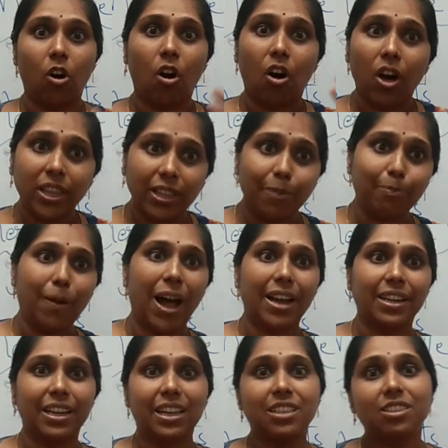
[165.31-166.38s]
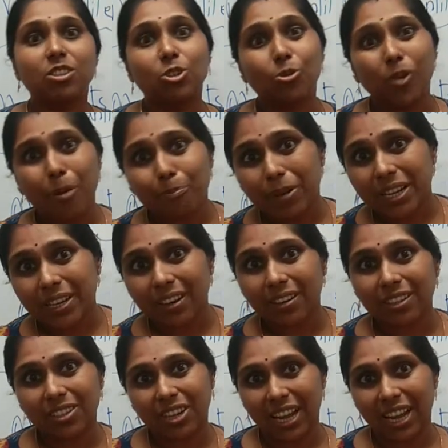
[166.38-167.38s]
or the parties to a particular